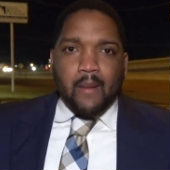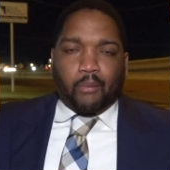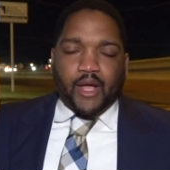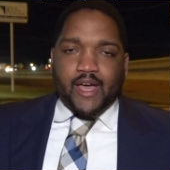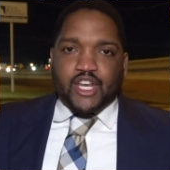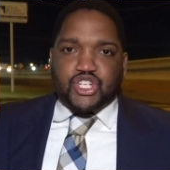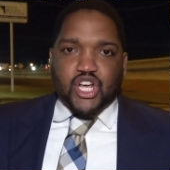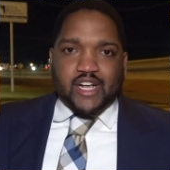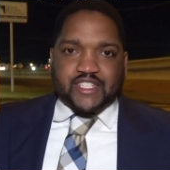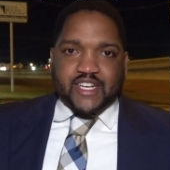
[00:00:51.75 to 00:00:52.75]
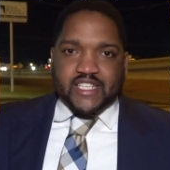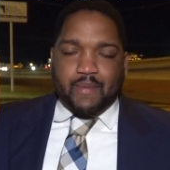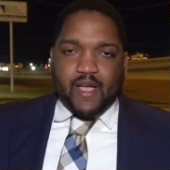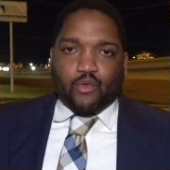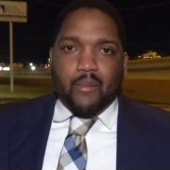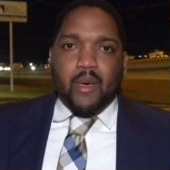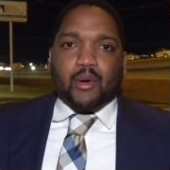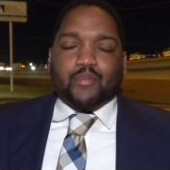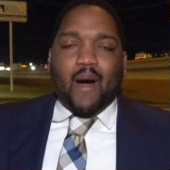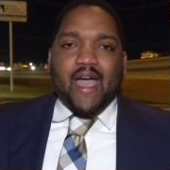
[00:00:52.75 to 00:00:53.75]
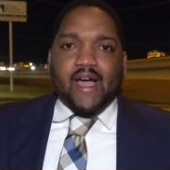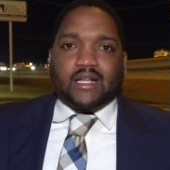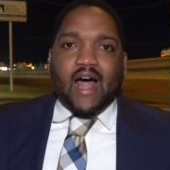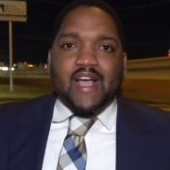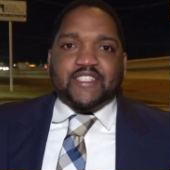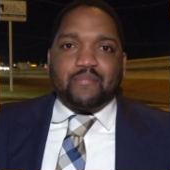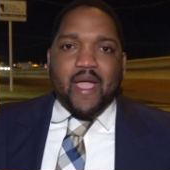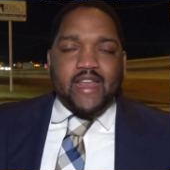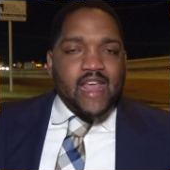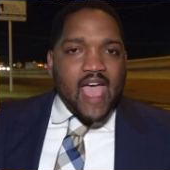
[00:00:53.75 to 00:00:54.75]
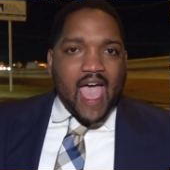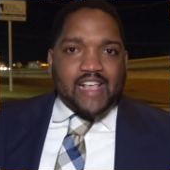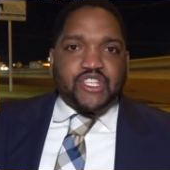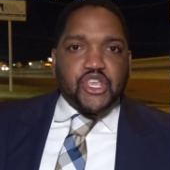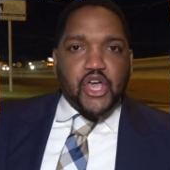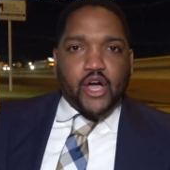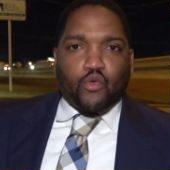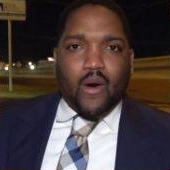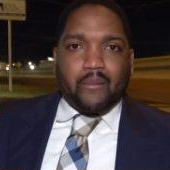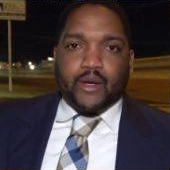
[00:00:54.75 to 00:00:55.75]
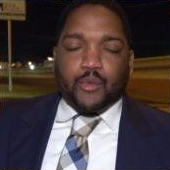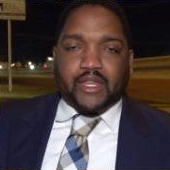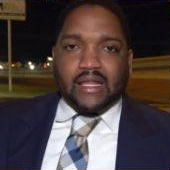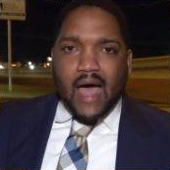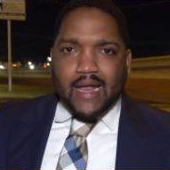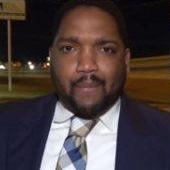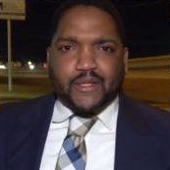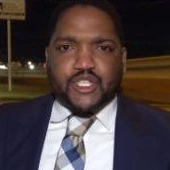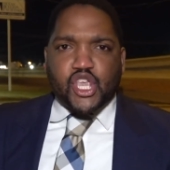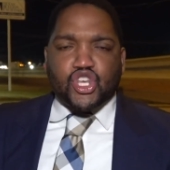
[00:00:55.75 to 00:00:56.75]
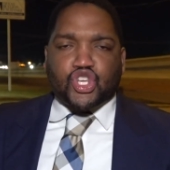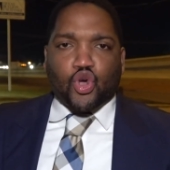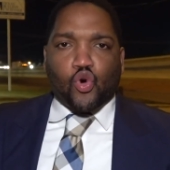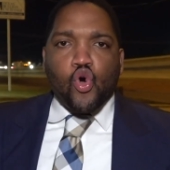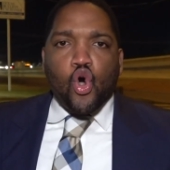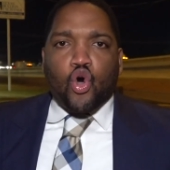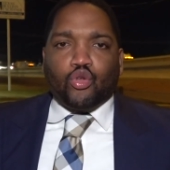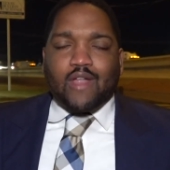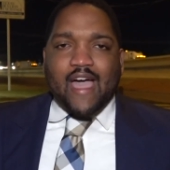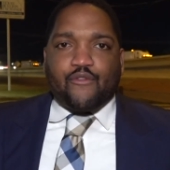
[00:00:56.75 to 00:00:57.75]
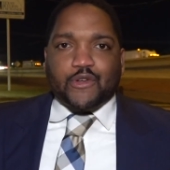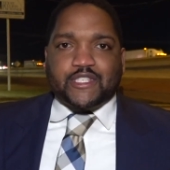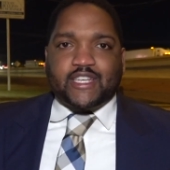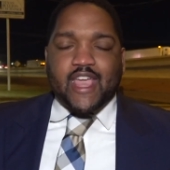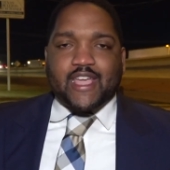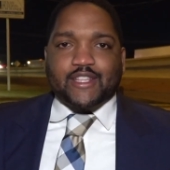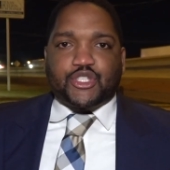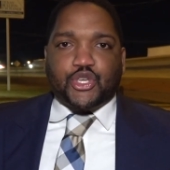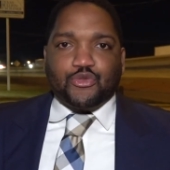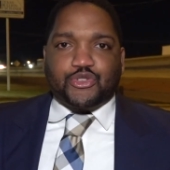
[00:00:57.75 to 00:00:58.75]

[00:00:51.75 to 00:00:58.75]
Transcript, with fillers: Briana Johnson is being remembered by a classmate as a young woman with a lot of potential who life was taken too